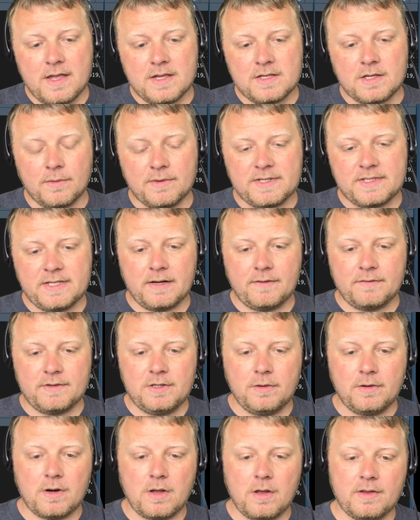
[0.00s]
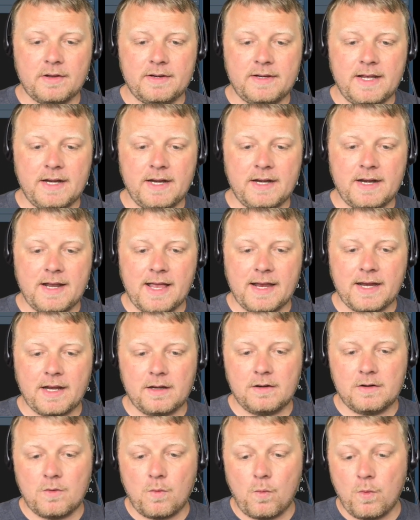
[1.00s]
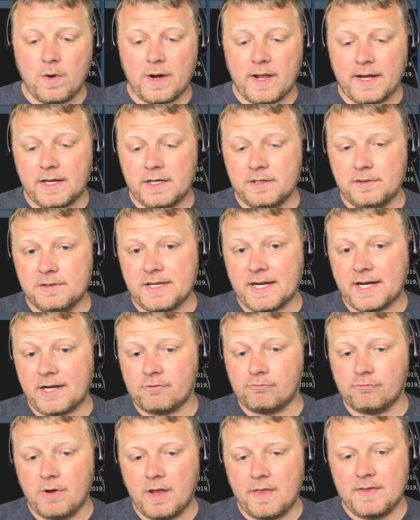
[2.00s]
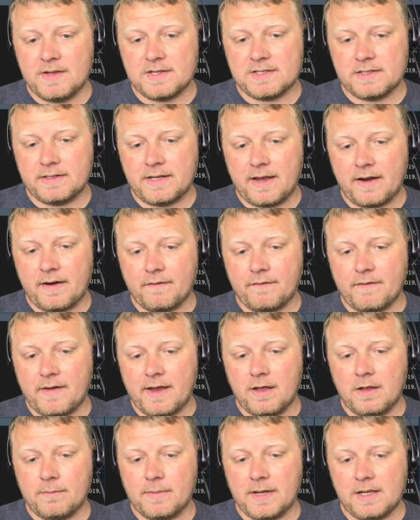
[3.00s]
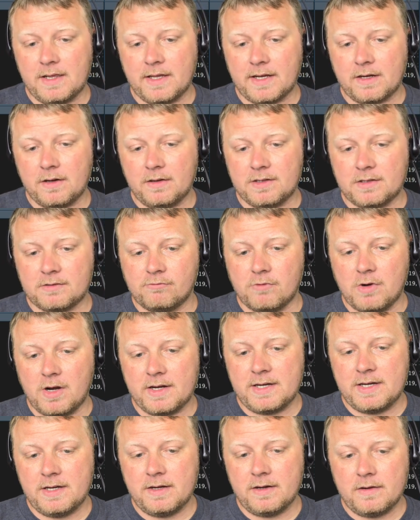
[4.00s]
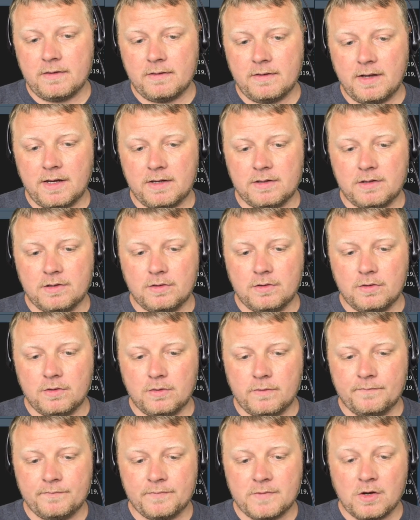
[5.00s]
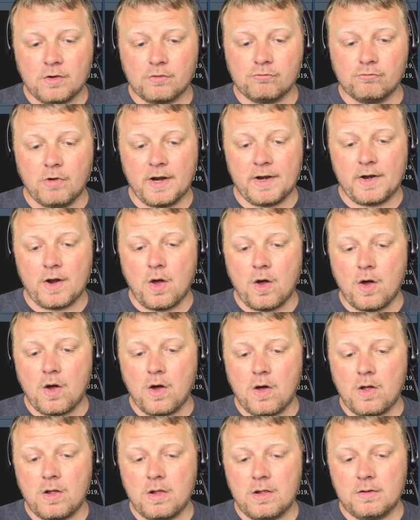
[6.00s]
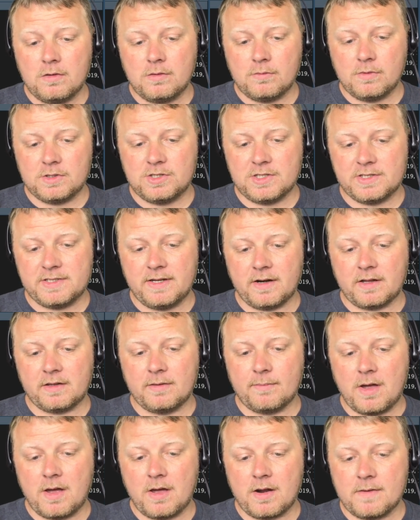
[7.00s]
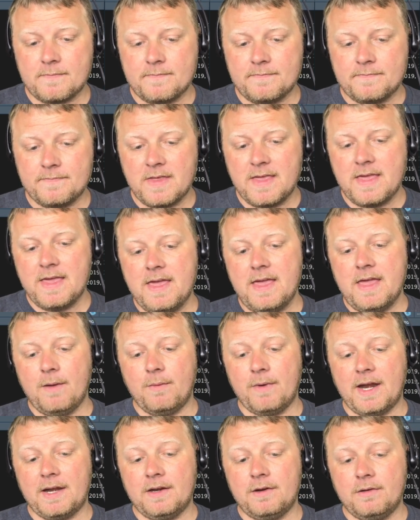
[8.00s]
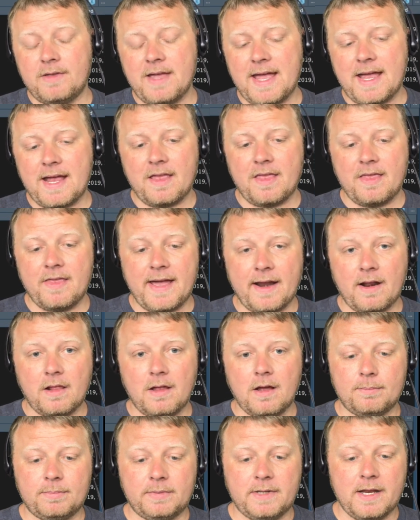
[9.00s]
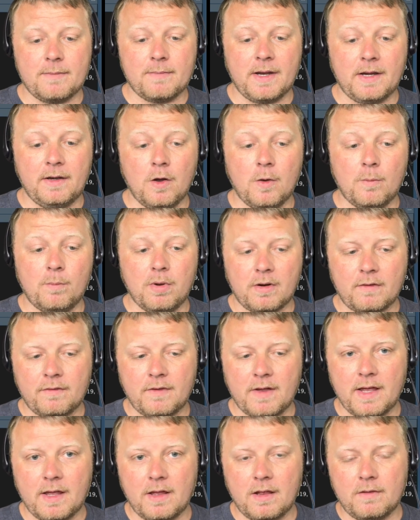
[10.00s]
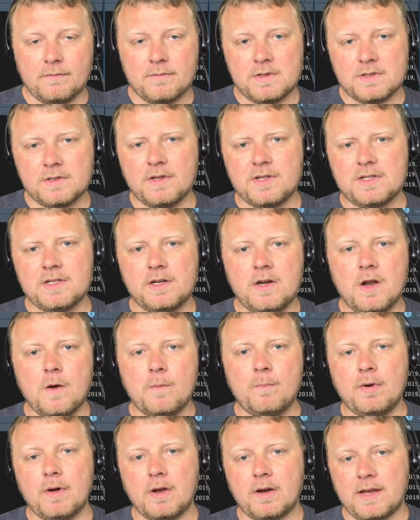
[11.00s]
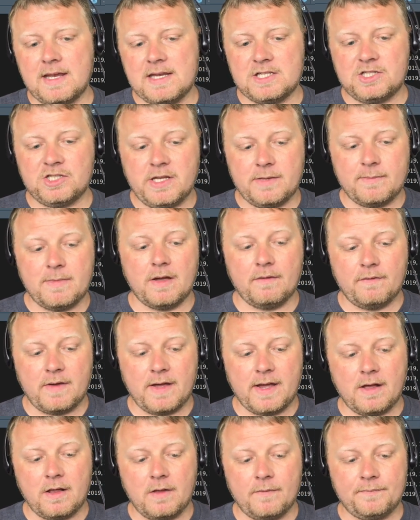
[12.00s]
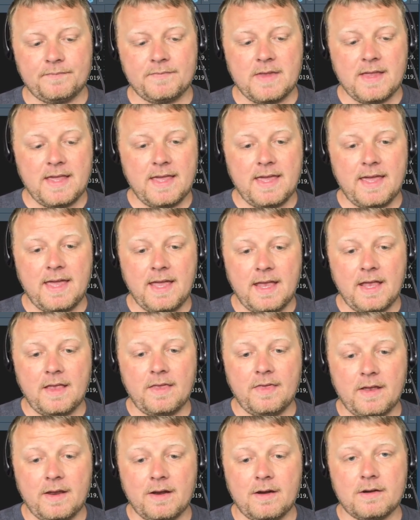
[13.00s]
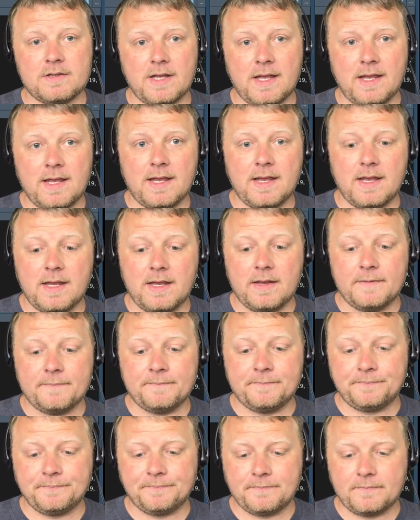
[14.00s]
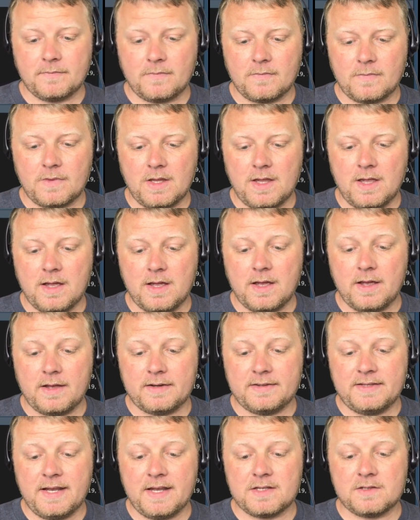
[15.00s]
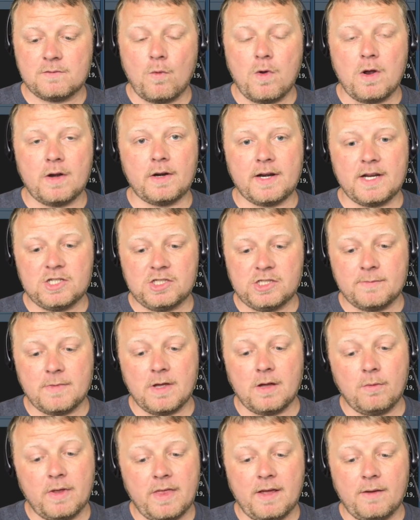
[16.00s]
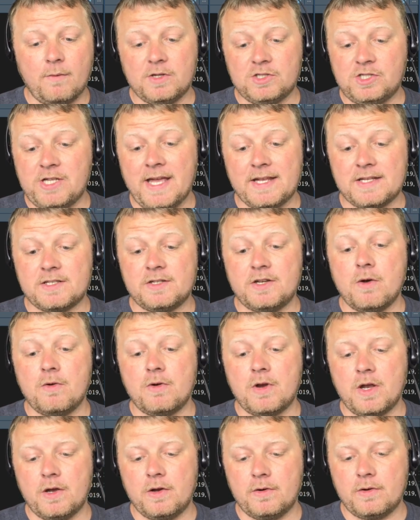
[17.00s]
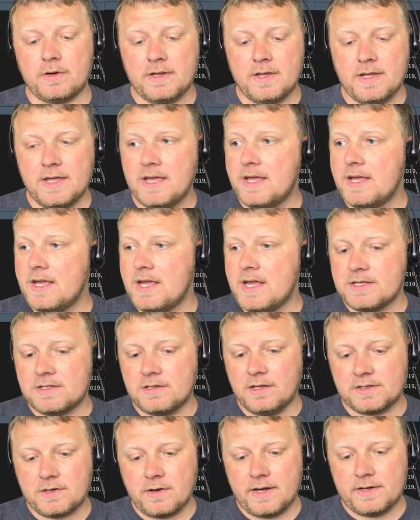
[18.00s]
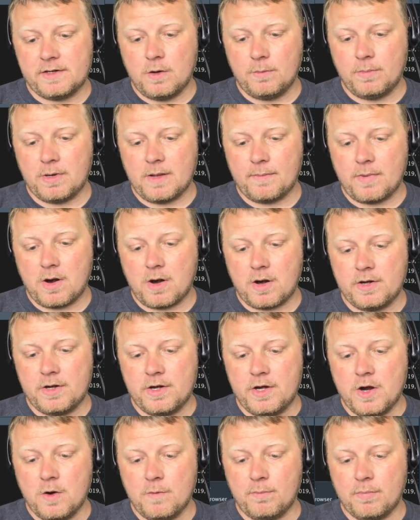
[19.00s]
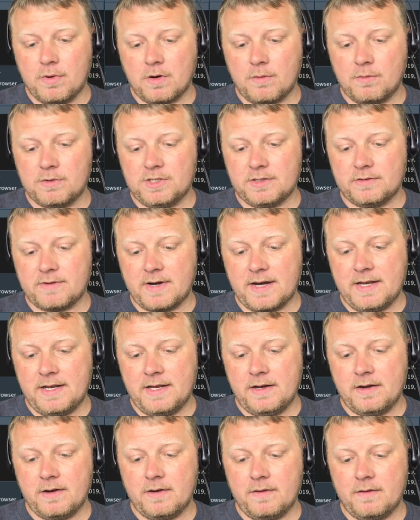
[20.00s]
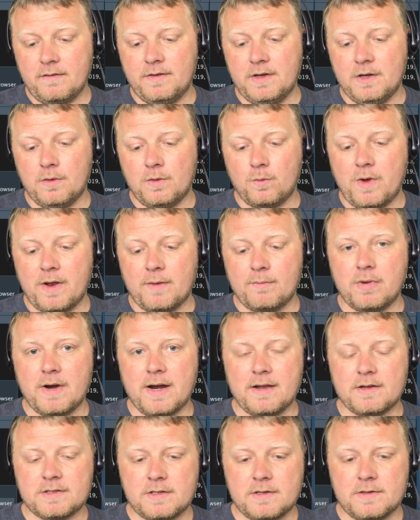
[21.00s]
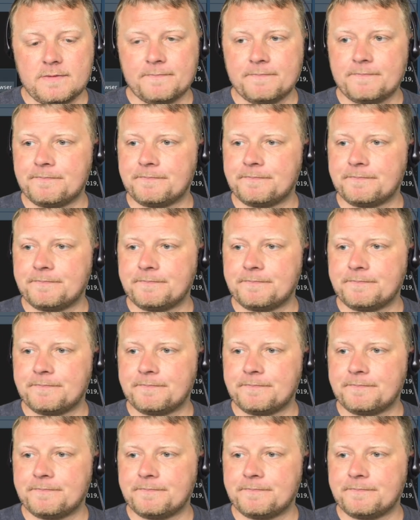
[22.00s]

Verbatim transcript: So instead of doing all the knitting, what I can do is I can run this entire file by clicking on this run here and do run all, which is down at the bottom. And when I do that, that'll update my notebook file. So there's a notebook HTML file, and there's a test1.html, which has no code. So let's go ahead and open up our notebook, which is right here, view in web browser,